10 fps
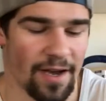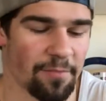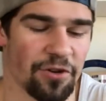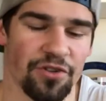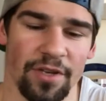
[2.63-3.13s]

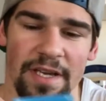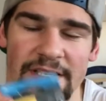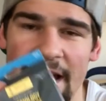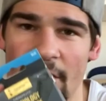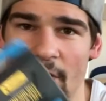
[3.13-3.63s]
gonna show you guys
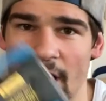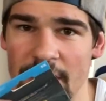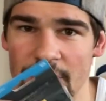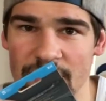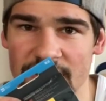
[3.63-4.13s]
how I
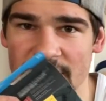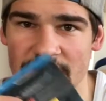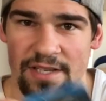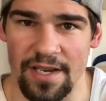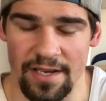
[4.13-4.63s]
use this
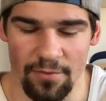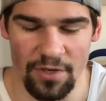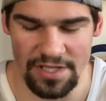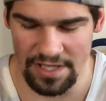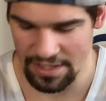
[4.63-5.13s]
because I
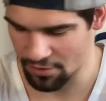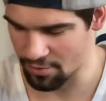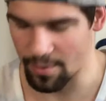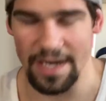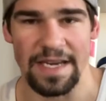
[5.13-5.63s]
recently hurt
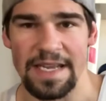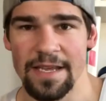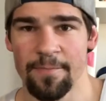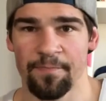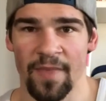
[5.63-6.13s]
my
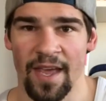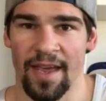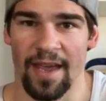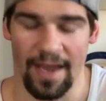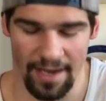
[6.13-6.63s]
knee,
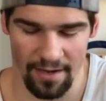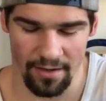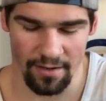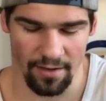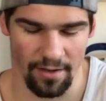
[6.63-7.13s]

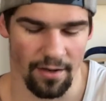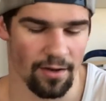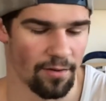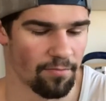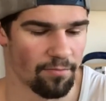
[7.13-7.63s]
and
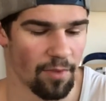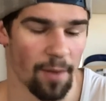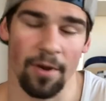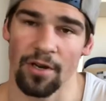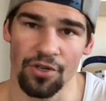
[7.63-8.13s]
I'm
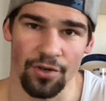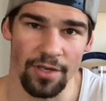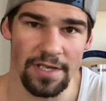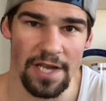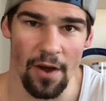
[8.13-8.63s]
gonna show you
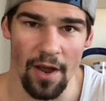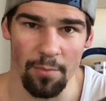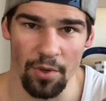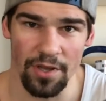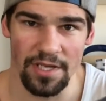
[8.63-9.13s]
guys how I
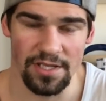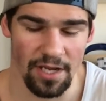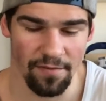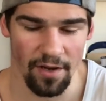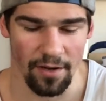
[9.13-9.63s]
put this
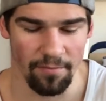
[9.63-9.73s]
stuff on.